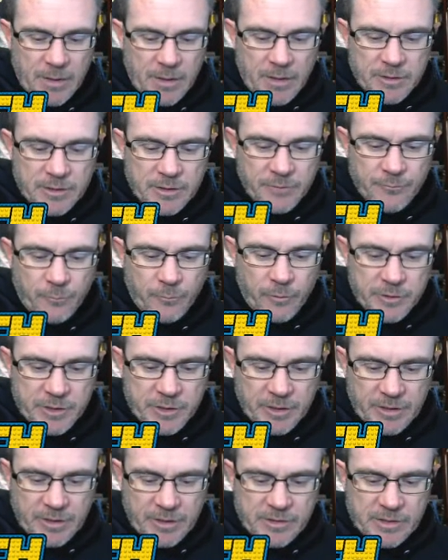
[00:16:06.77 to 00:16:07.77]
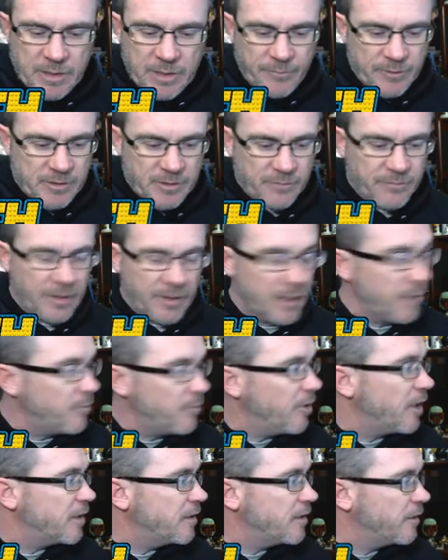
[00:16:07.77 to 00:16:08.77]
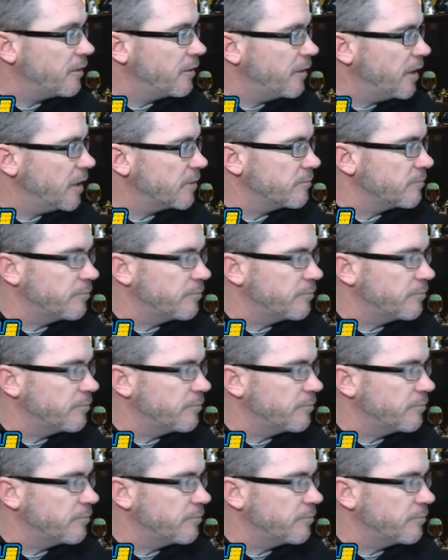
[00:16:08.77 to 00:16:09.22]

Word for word: it's unfortunate this stuff is available on the internet,